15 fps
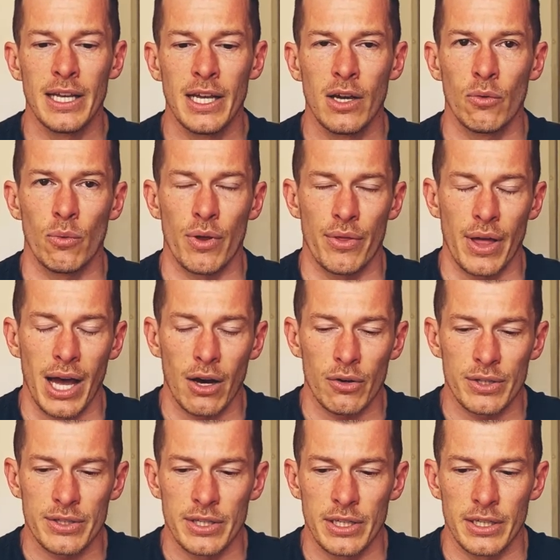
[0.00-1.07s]

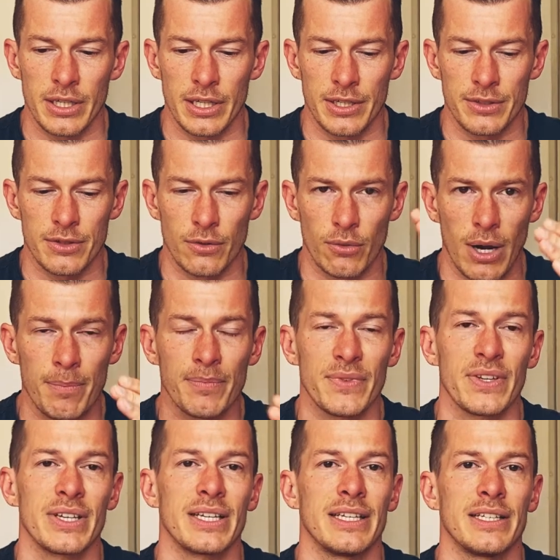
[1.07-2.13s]
without
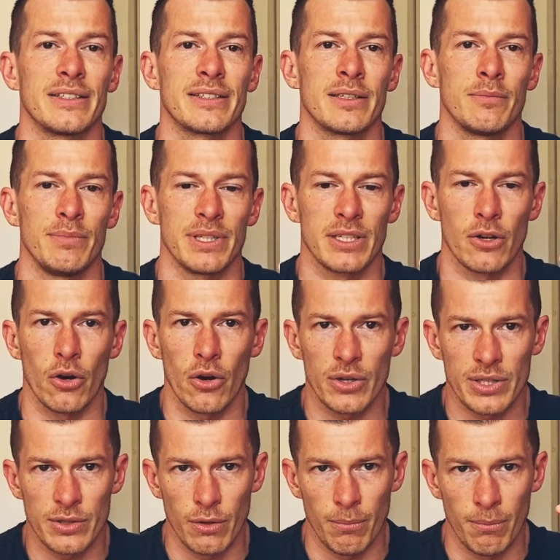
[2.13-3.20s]
interrupting it because
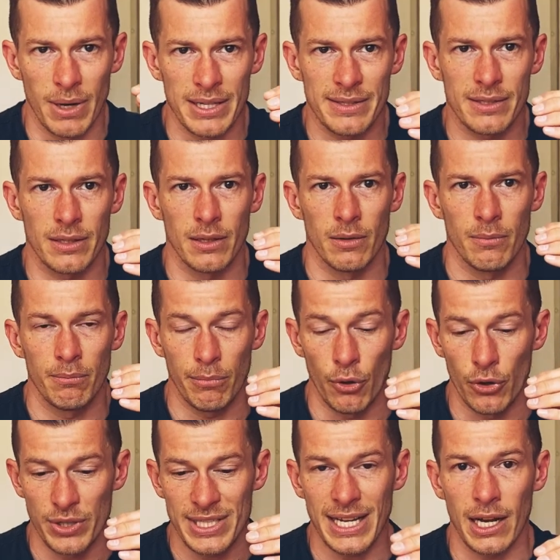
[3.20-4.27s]
your muscle
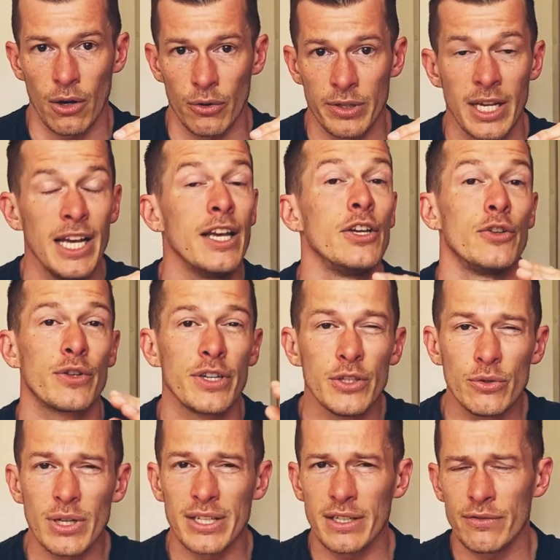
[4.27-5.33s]
burns out. You can do
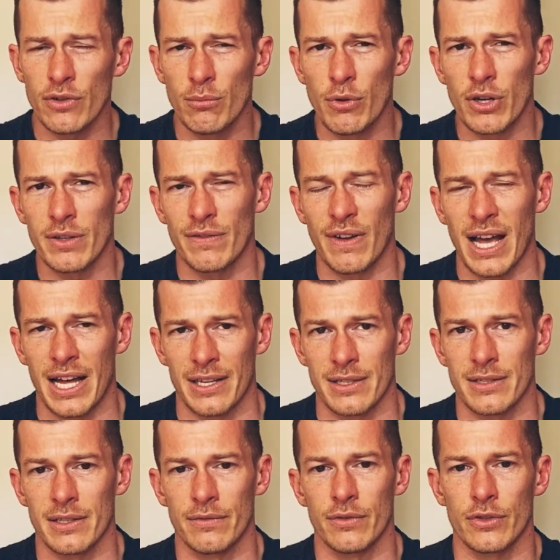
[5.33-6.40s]
that if you're more advanced,
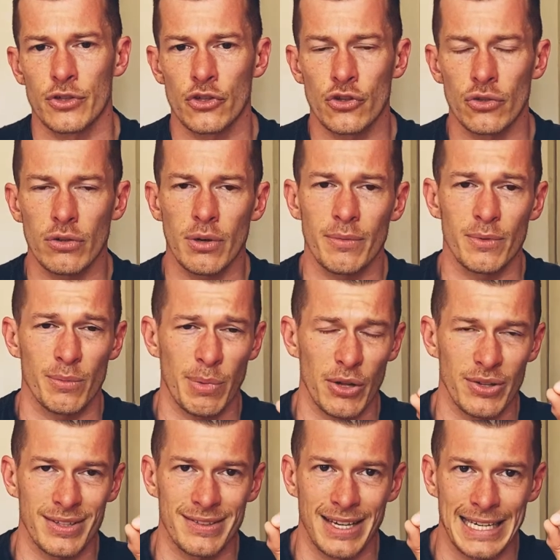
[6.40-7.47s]
if you're sure about the
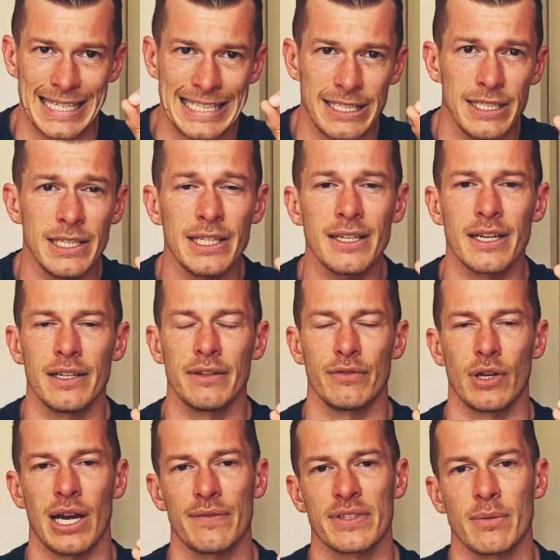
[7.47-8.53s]
technique and if you
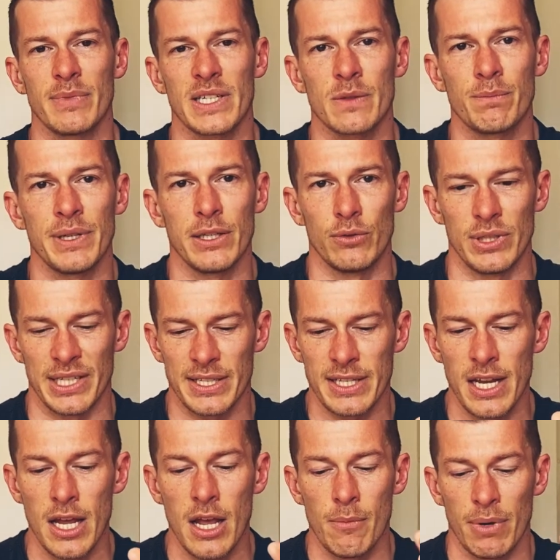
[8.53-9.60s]
have some experience.
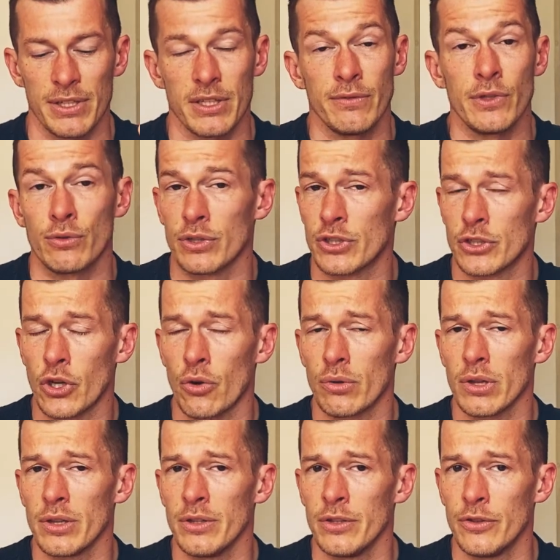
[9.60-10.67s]
But if you're a
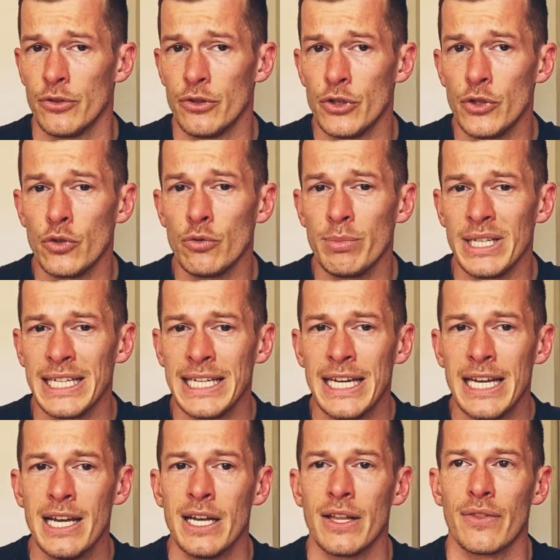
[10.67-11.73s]
total newbie,
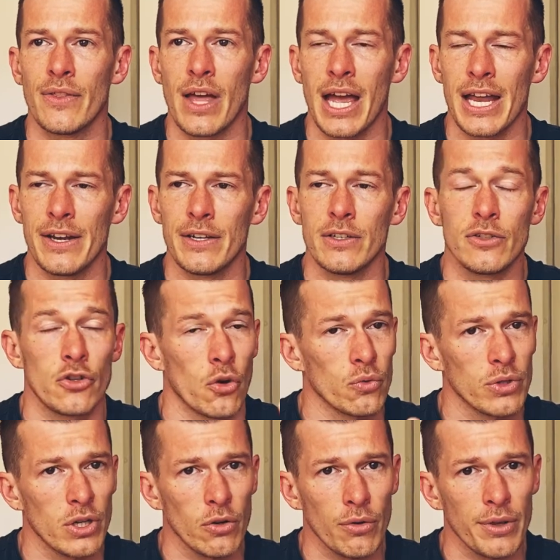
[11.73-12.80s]
then don't
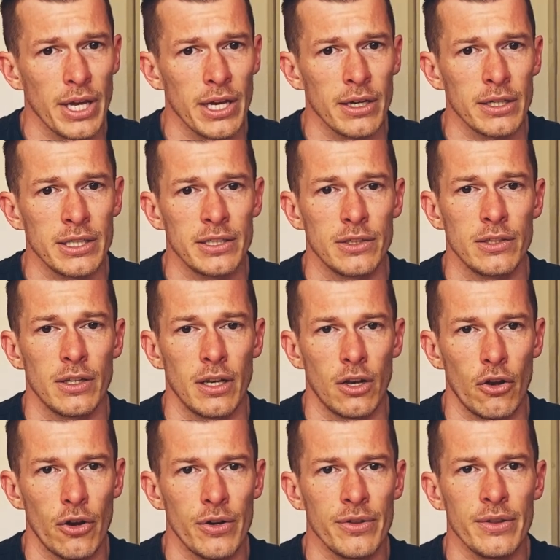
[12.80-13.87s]
go there.
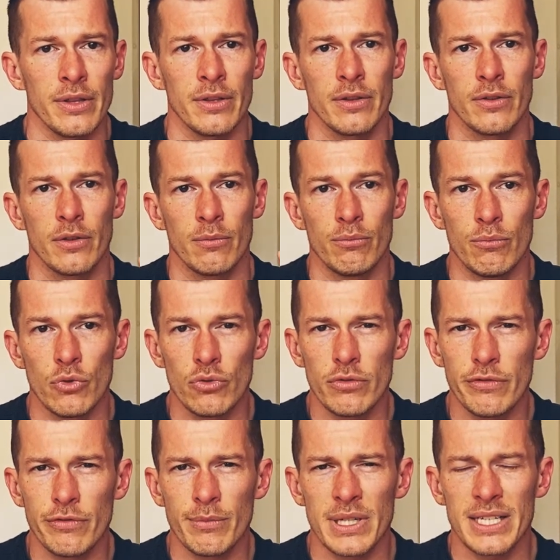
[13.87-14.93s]
Learn the
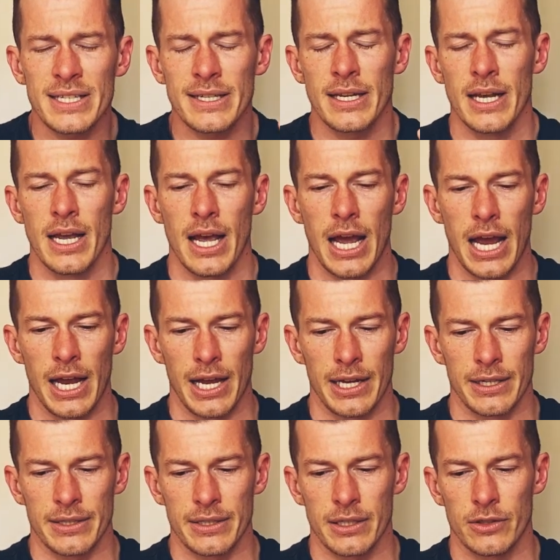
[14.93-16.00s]
movements
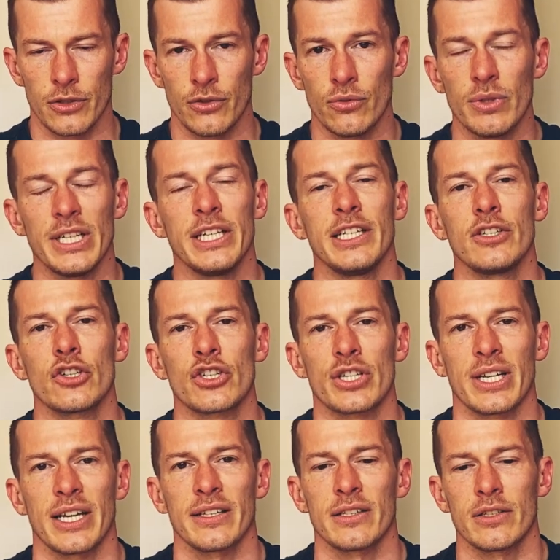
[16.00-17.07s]
and do each
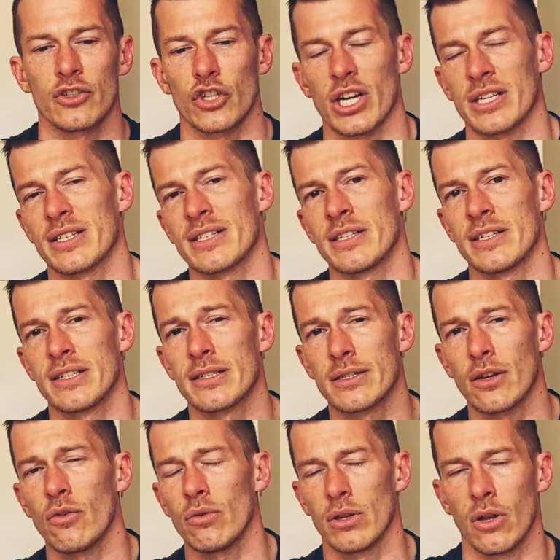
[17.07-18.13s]
set just so
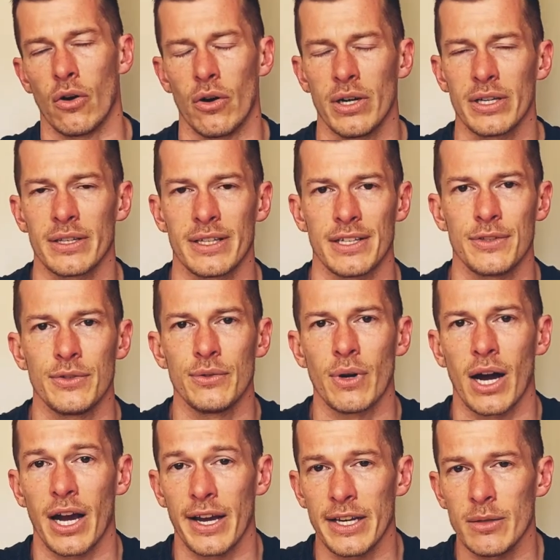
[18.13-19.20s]
long that you are
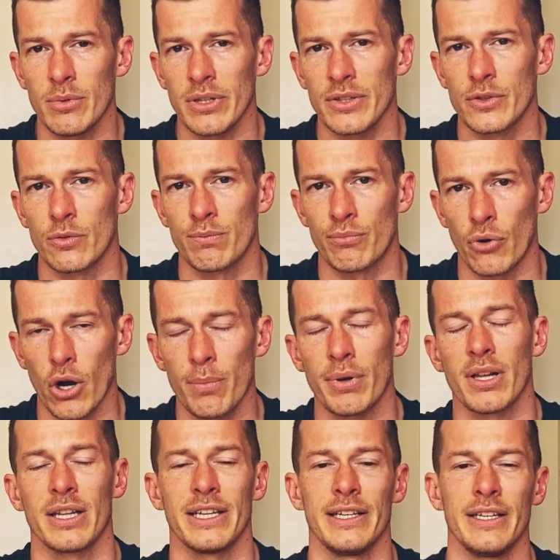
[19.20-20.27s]
able to
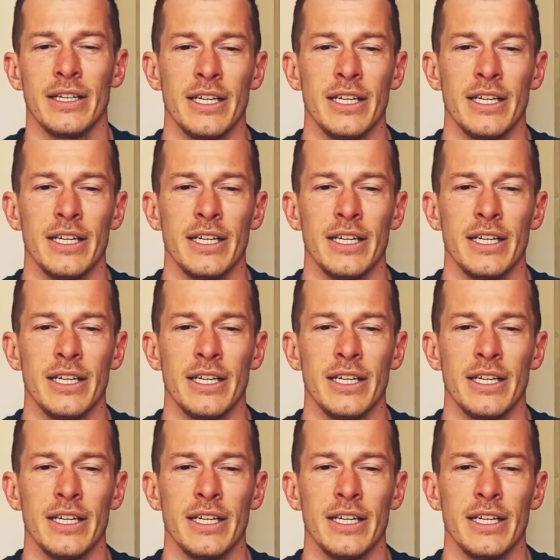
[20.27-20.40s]
properly